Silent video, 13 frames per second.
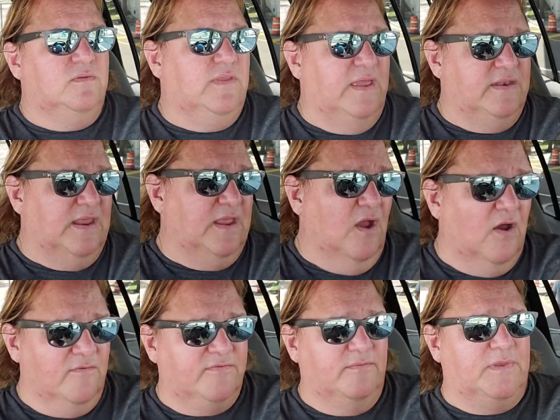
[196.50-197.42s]
that day
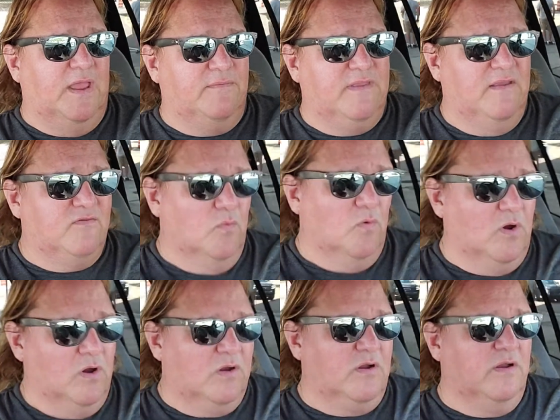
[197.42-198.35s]
off. Sometimes they have to
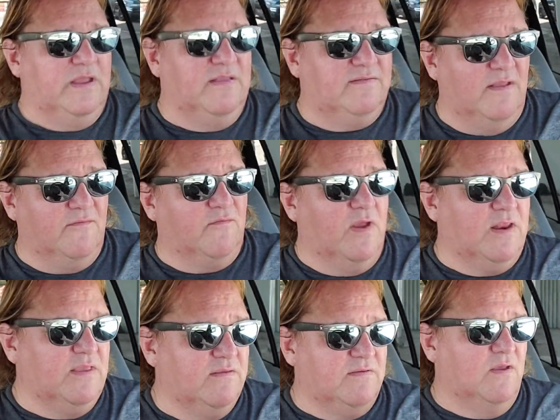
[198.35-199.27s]
work or get stuff
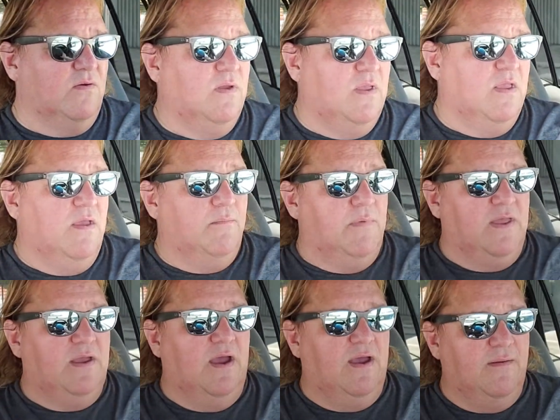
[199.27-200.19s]
ready, so.
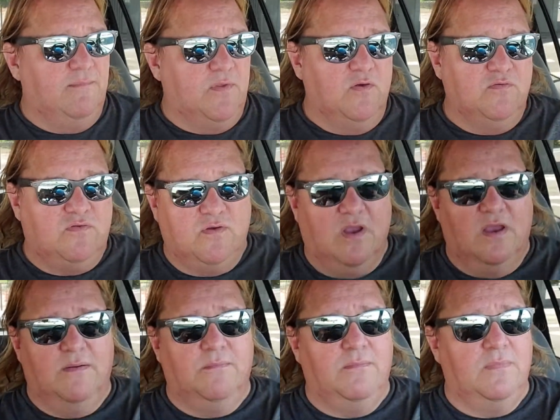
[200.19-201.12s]
But uh, those who
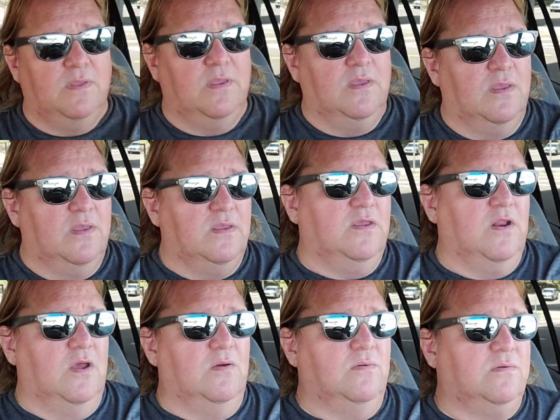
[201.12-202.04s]
come, you
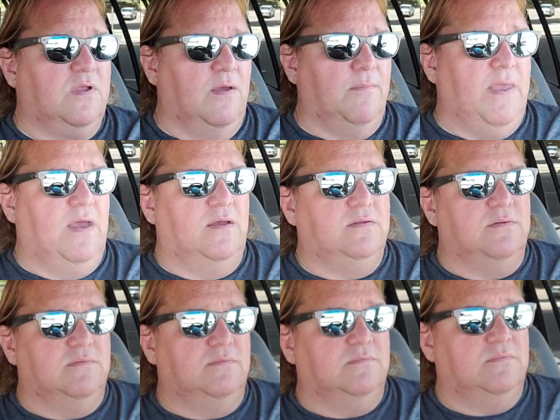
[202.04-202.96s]
know, come out
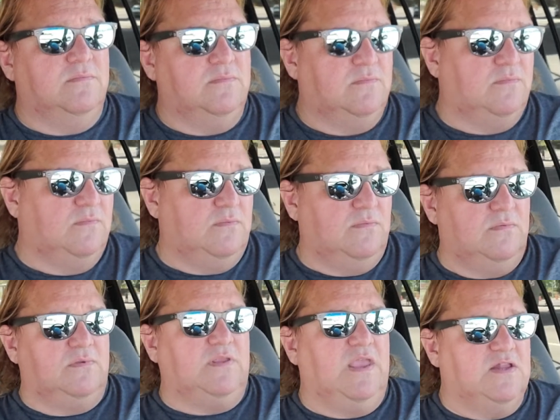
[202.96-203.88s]

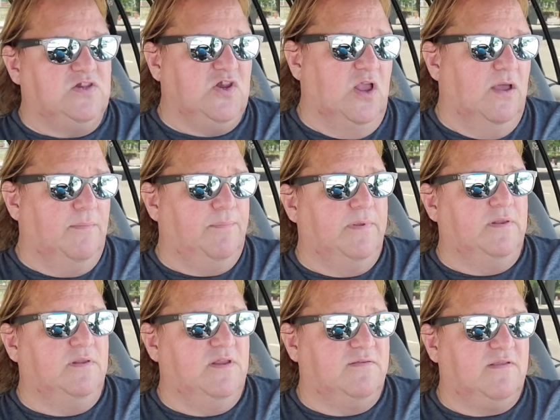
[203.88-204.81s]
and catch up
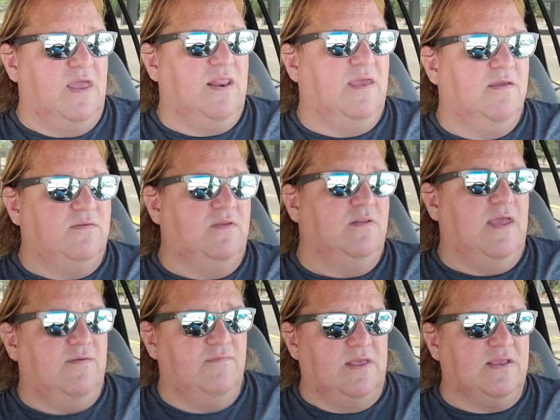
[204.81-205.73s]
and just kind of, you know,
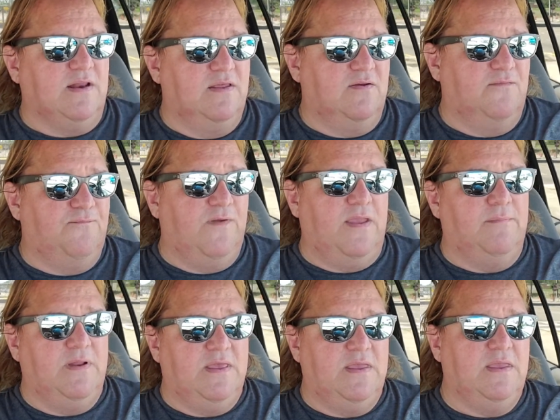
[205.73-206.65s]
have like a little
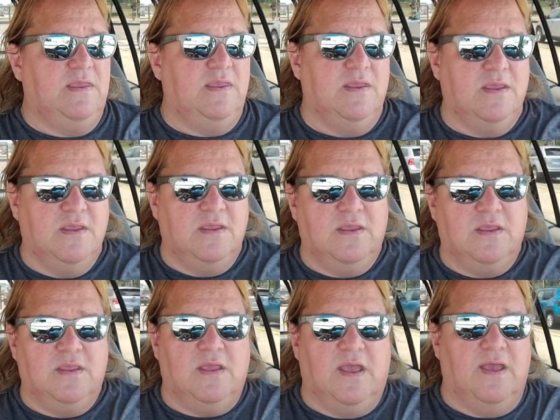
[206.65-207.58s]
family,
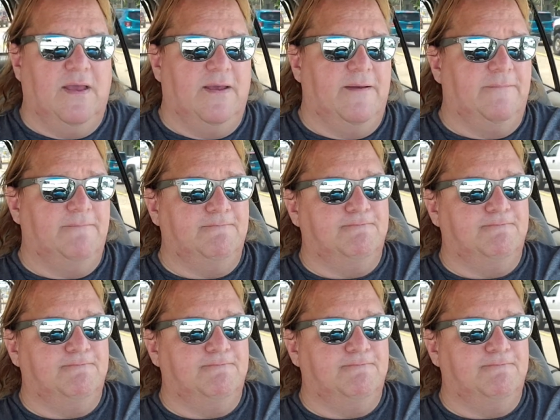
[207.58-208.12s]
um,